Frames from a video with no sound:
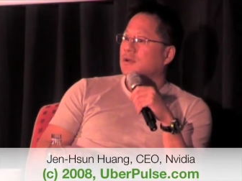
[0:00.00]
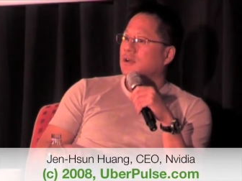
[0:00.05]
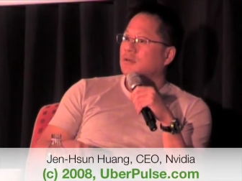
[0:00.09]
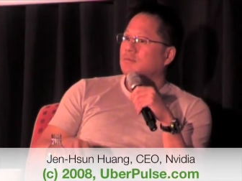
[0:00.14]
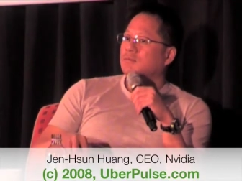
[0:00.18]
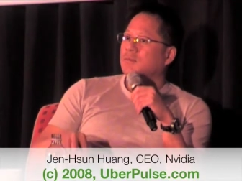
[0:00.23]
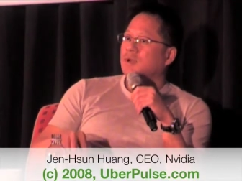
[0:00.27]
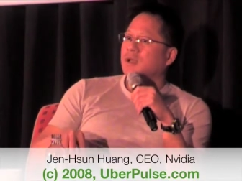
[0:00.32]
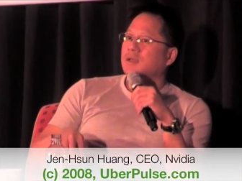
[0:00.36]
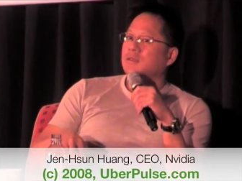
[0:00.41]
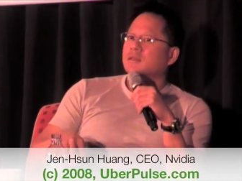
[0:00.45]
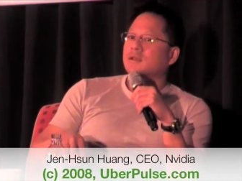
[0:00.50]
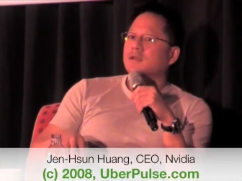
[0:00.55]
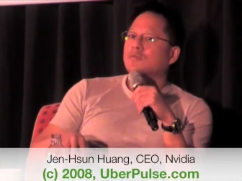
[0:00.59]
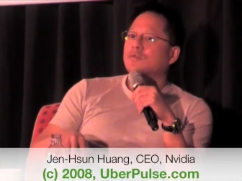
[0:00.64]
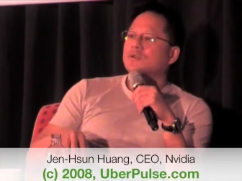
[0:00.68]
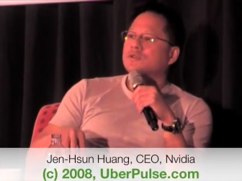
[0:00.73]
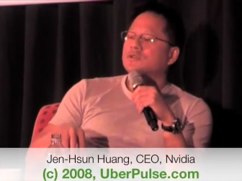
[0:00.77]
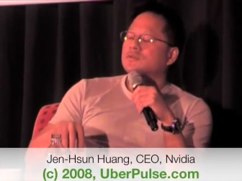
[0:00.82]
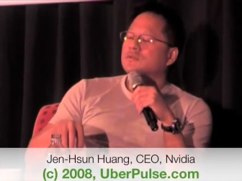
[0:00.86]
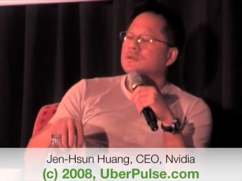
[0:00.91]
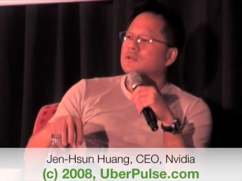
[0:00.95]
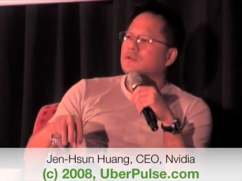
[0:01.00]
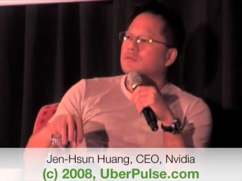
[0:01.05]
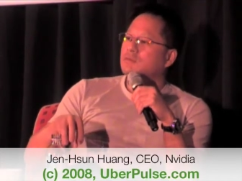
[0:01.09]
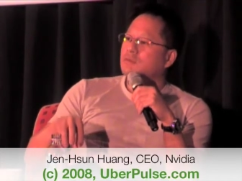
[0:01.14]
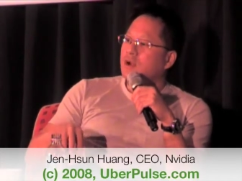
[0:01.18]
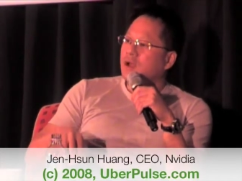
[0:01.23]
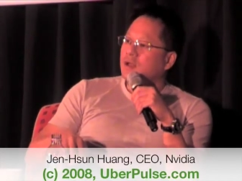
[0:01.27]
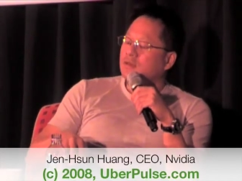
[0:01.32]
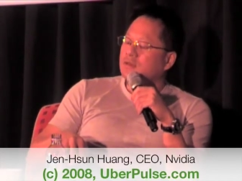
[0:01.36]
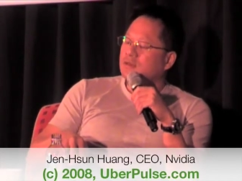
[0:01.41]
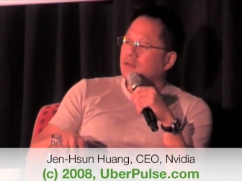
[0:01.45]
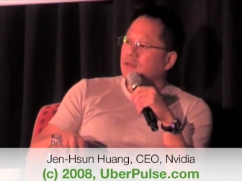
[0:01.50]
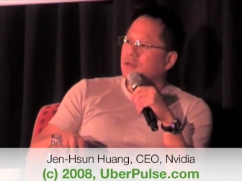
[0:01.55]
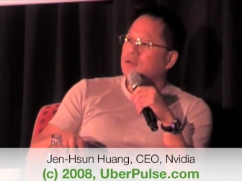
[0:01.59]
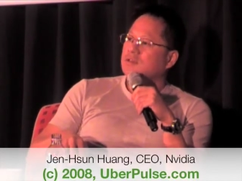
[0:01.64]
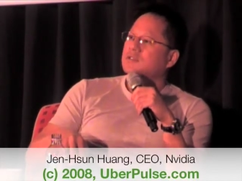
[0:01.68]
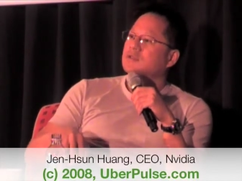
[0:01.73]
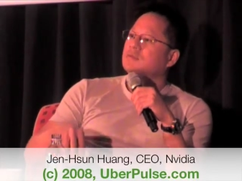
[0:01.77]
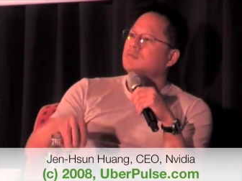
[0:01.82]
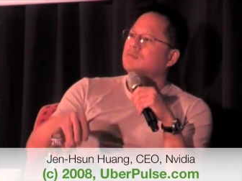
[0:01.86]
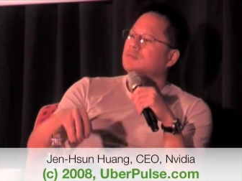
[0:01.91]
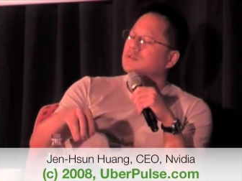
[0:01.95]
Um, but I think we're doing the right
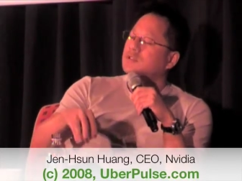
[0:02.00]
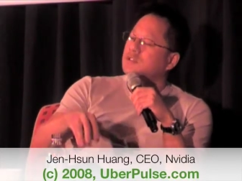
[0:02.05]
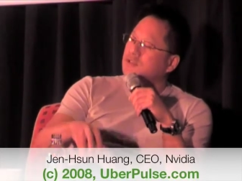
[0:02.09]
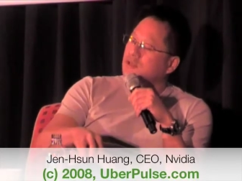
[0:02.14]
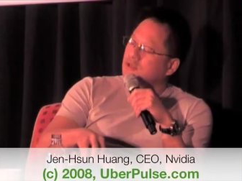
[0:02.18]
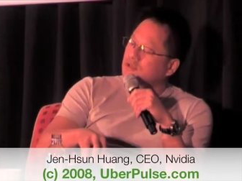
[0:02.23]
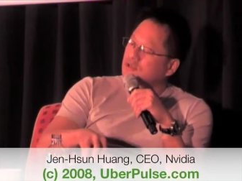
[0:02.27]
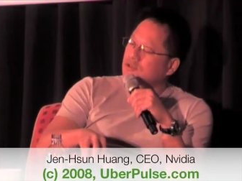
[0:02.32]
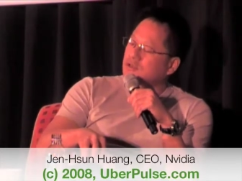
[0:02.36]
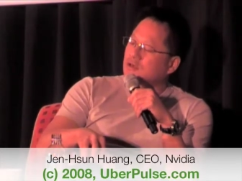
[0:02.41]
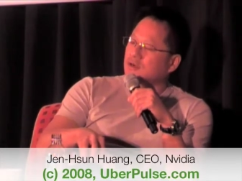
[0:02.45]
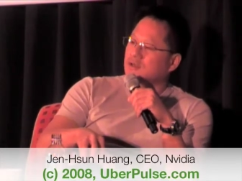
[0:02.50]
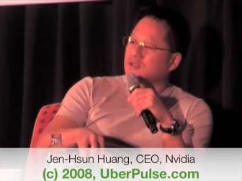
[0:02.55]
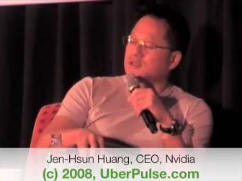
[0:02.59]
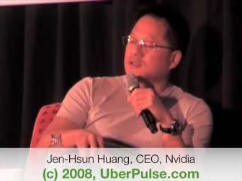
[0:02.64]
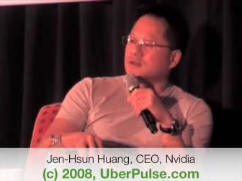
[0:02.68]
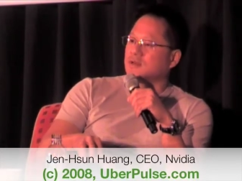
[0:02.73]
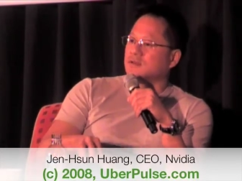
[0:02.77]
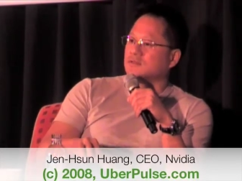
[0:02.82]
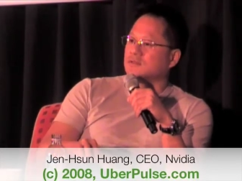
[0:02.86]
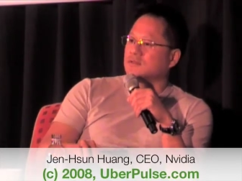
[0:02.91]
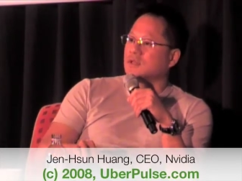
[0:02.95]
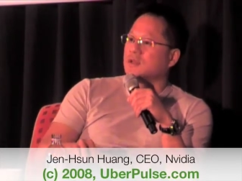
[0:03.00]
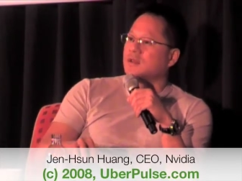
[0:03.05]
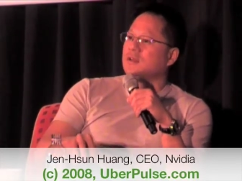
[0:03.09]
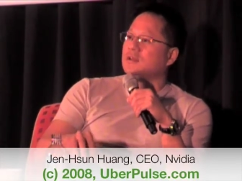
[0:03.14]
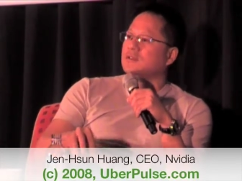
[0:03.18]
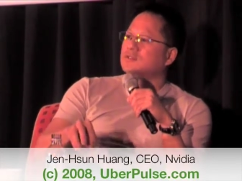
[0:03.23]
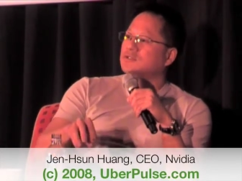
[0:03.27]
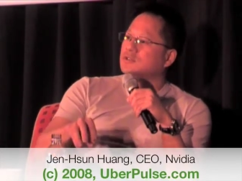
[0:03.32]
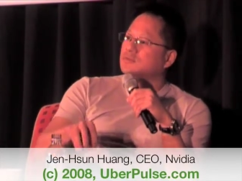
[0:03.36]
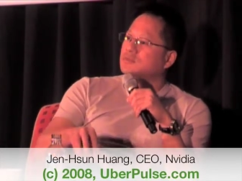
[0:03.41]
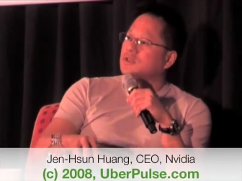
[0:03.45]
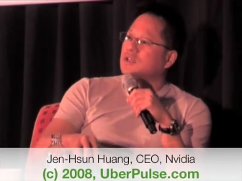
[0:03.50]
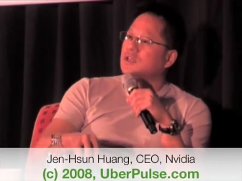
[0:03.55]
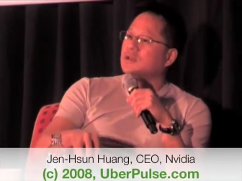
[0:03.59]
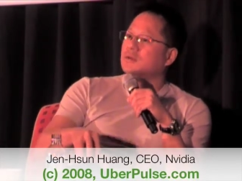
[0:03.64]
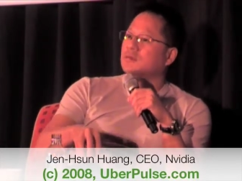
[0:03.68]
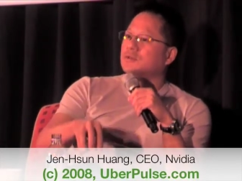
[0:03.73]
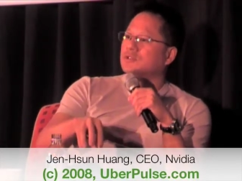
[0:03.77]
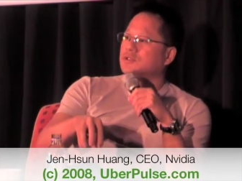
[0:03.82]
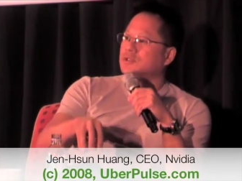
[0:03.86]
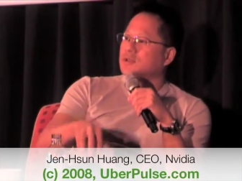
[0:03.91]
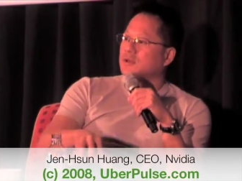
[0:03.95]
things to position ourselves to be
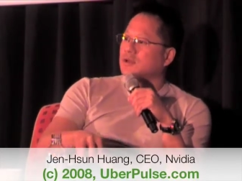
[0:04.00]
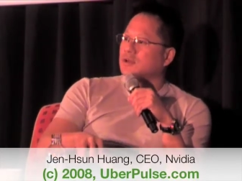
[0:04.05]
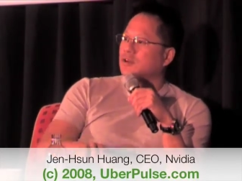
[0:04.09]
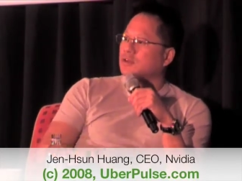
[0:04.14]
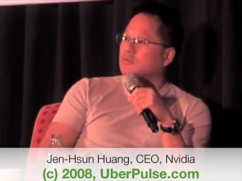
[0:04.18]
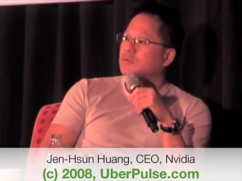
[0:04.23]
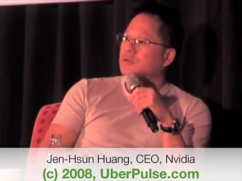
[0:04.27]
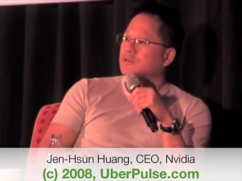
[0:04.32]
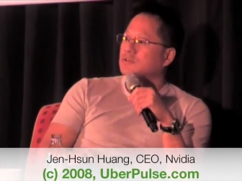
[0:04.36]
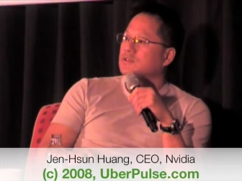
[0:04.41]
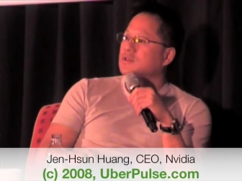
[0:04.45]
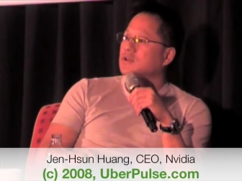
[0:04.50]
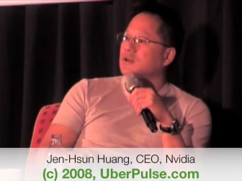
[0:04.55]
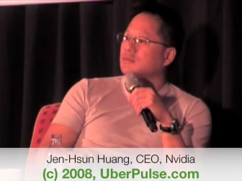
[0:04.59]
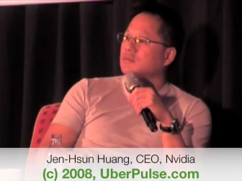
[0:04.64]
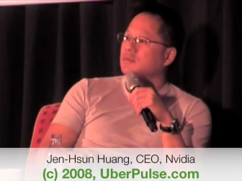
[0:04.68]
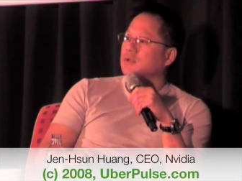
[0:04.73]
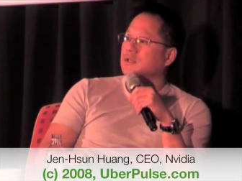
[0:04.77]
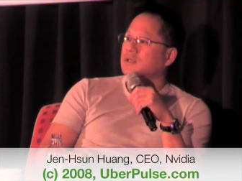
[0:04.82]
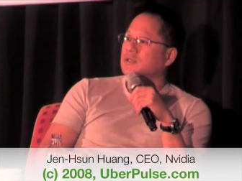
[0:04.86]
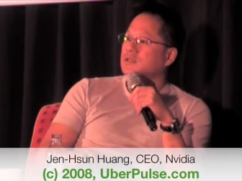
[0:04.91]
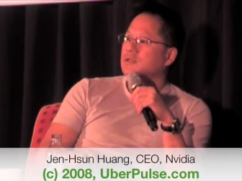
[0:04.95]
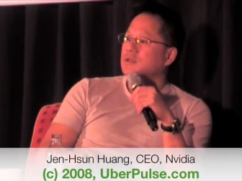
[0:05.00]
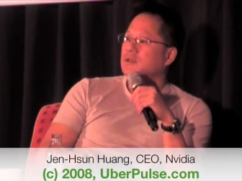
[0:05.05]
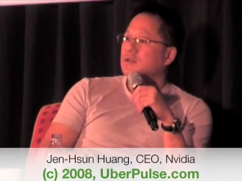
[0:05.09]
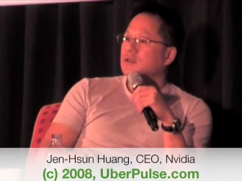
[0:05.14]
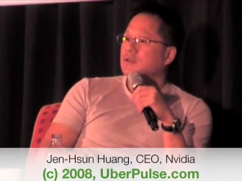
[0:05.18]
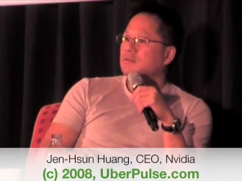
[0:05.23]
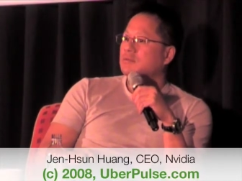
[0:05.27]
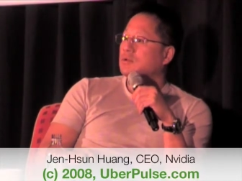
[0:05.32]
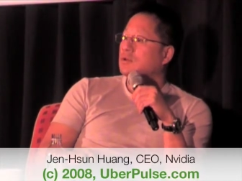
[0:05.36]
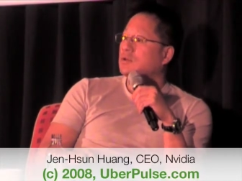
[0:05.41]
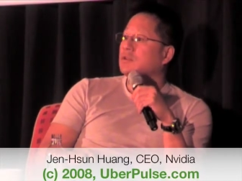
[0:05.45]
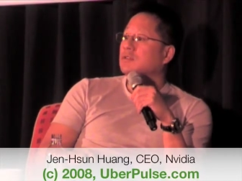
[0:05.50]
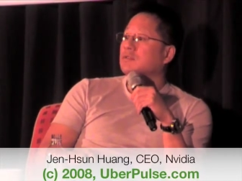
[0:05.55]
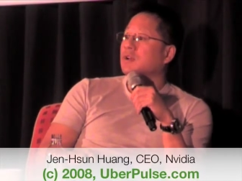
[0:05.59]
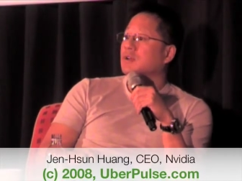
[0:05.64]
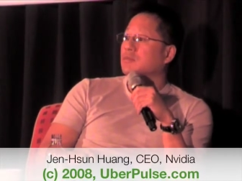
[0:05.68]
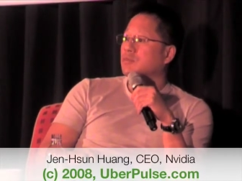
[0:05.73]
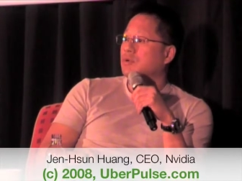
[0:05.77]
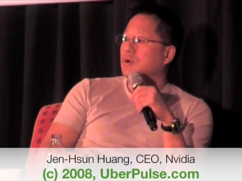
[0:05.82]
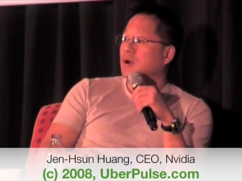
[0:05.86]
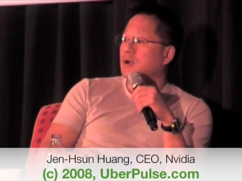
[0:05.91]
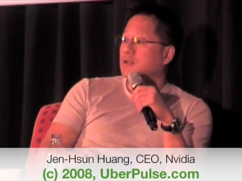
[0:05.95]
able to help those companies build a
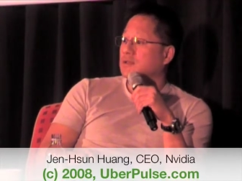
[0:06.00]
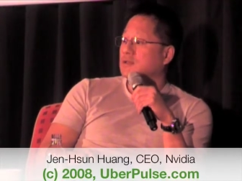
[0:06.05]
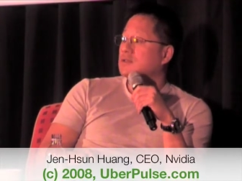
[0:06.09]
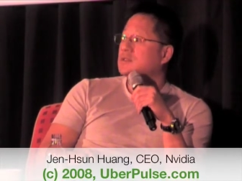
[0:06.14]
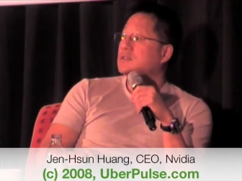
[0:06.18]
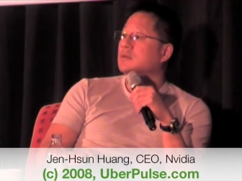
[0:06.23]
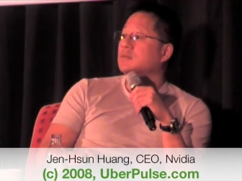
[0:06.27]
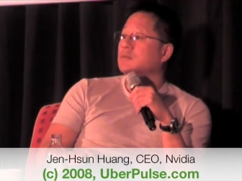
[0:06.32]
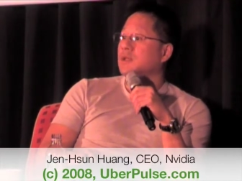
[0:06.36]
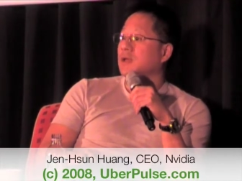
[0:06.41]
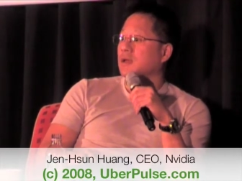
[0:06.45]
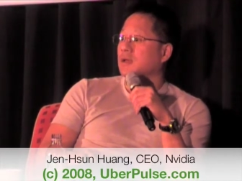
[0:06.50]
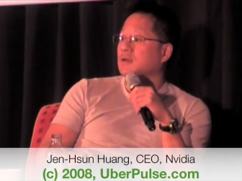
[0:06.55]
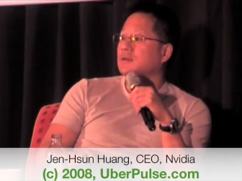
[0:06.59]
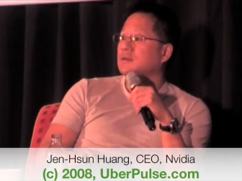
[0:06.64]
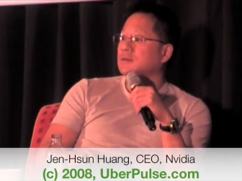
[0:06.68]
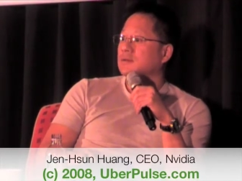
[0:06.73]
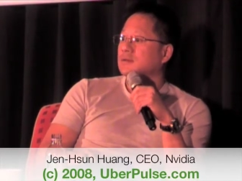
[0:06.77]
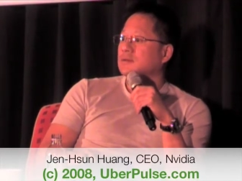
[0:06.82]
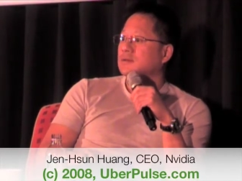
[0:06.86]
great product someday.